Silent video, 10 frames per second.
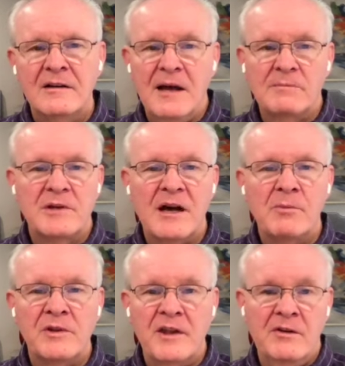a
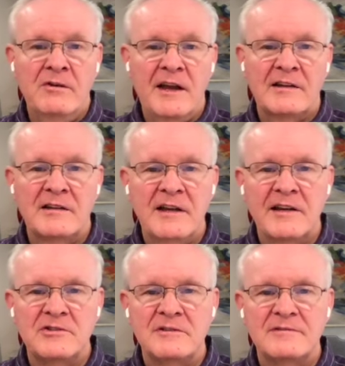laptop with an internet
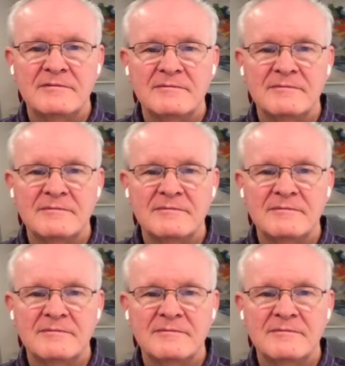connection